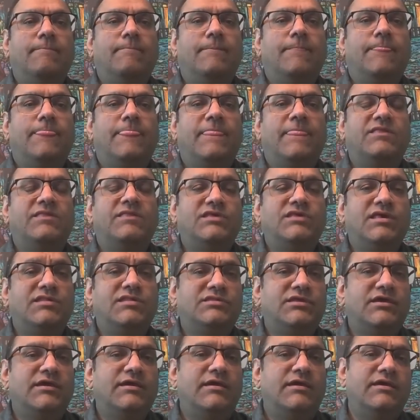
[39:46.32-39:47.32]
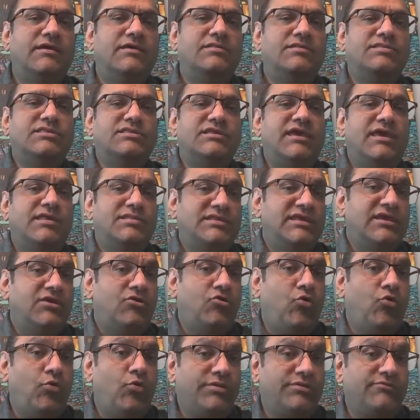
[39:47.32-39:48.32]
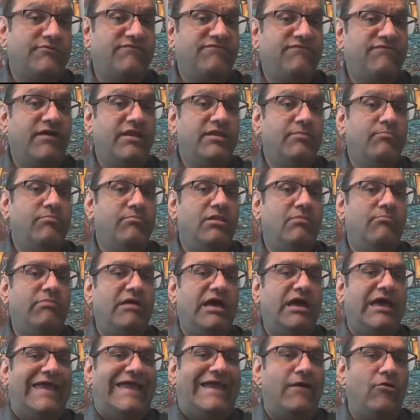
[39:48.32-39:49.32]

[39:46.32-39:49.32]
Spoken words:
It says that CSC course refundable by